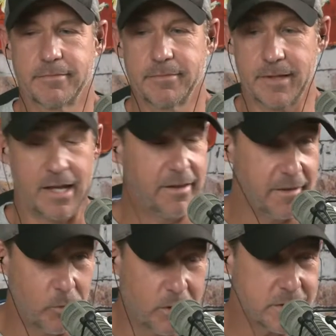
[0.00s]
Anything
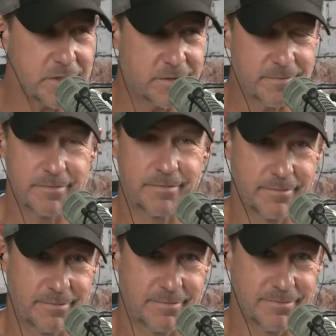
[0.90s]
worse?
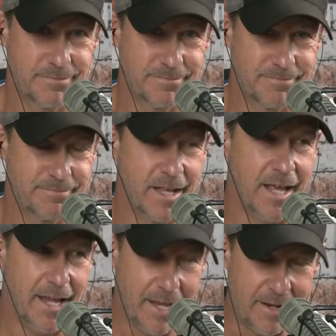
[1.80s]

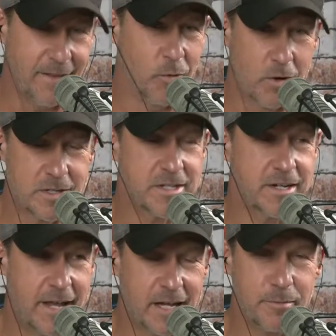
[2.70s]
Anything worse than a
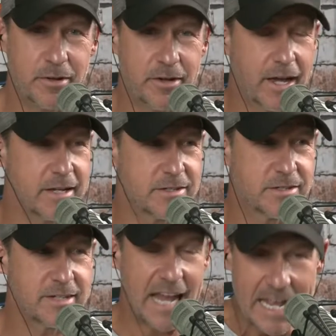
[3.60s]
naked Bill Gates?
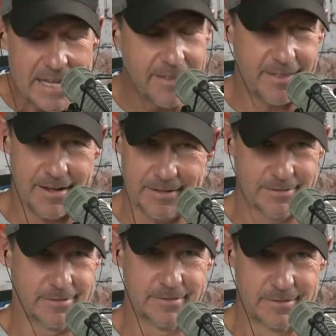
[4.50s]
Anything?
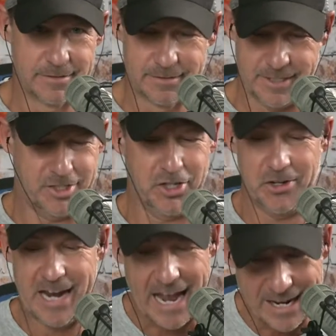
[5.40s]
Is there
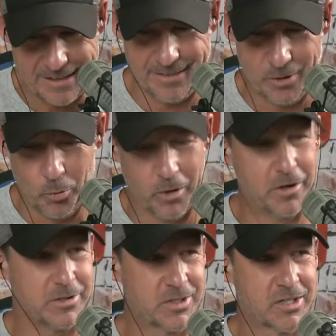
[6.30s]
anything
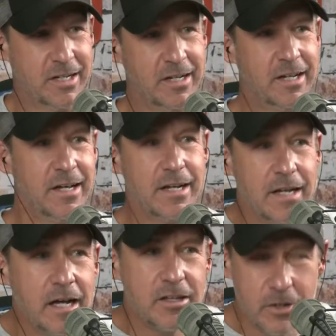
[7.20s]
worse?
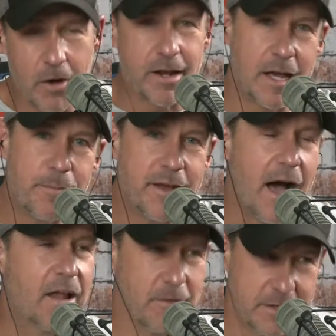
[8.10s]
You go to Hippie
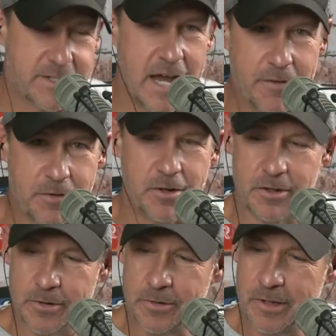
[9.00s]
Hollow this
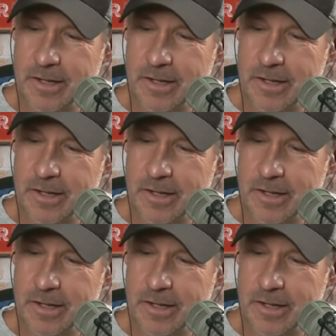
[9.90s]
afternoon,